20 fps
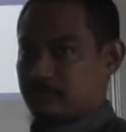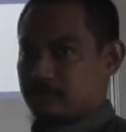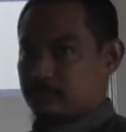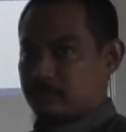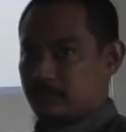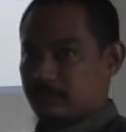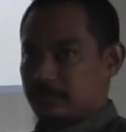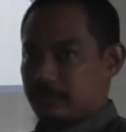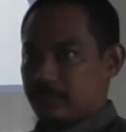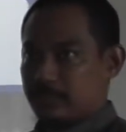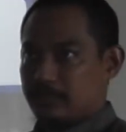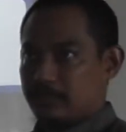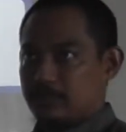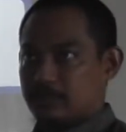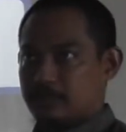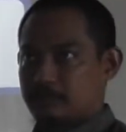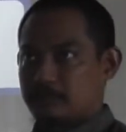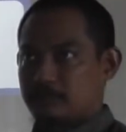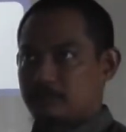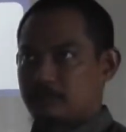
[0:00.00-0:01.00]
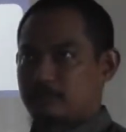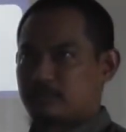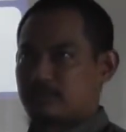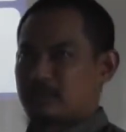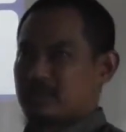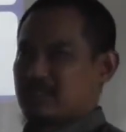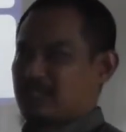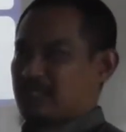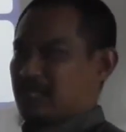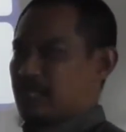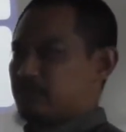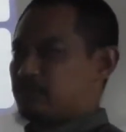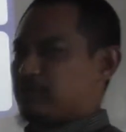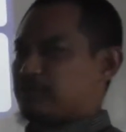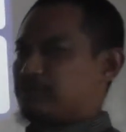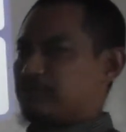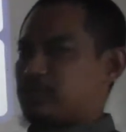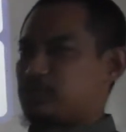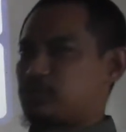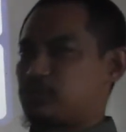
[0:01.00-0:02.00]
right? And
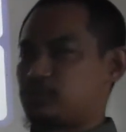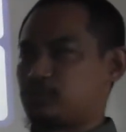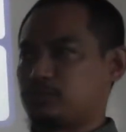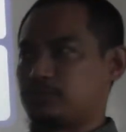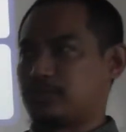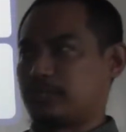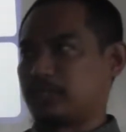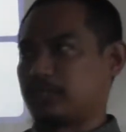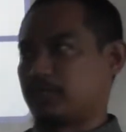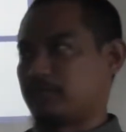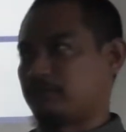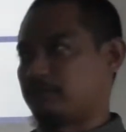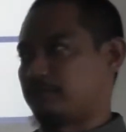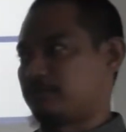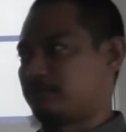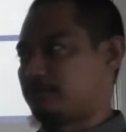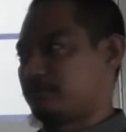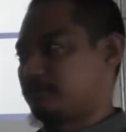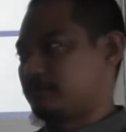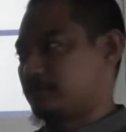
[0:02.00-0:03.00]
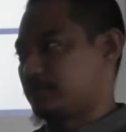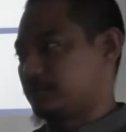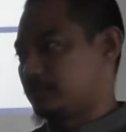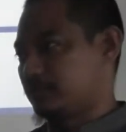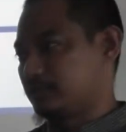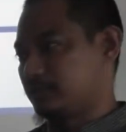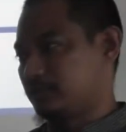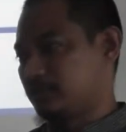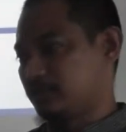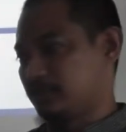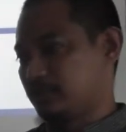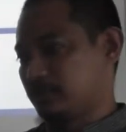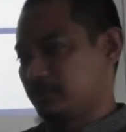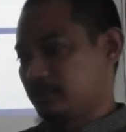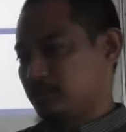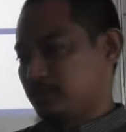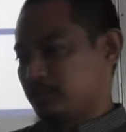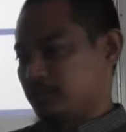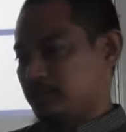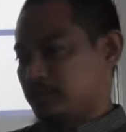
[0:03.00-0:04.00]
FYP should have
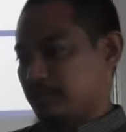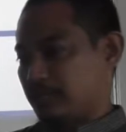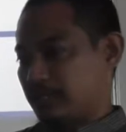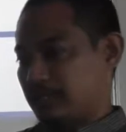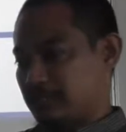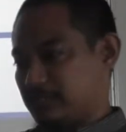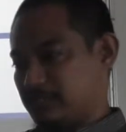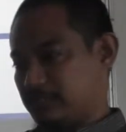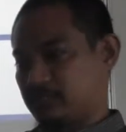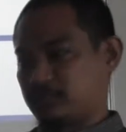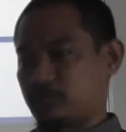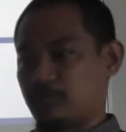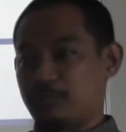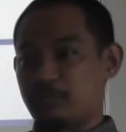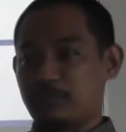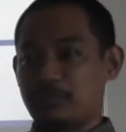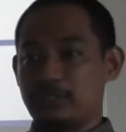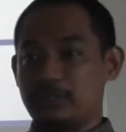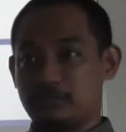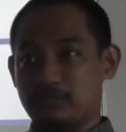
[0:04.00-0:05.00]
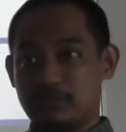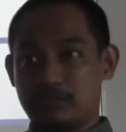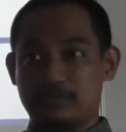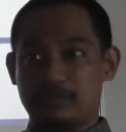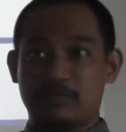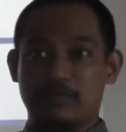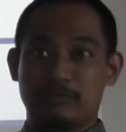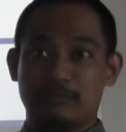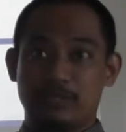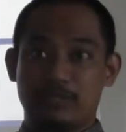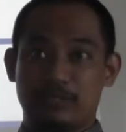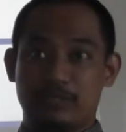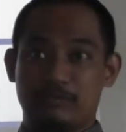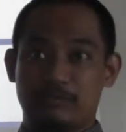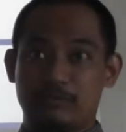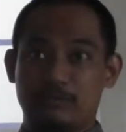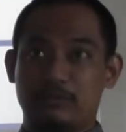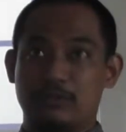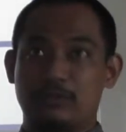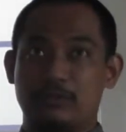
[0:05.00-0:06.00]
analysis component to achieve the
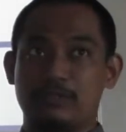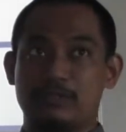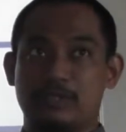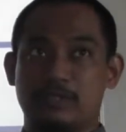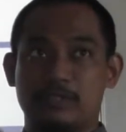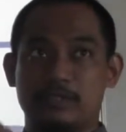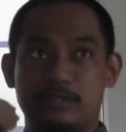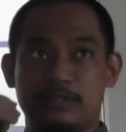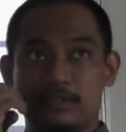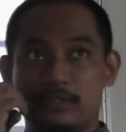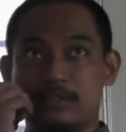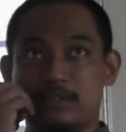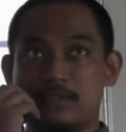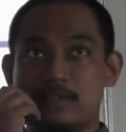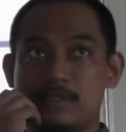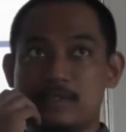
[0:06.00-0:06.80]
objective. You cannot just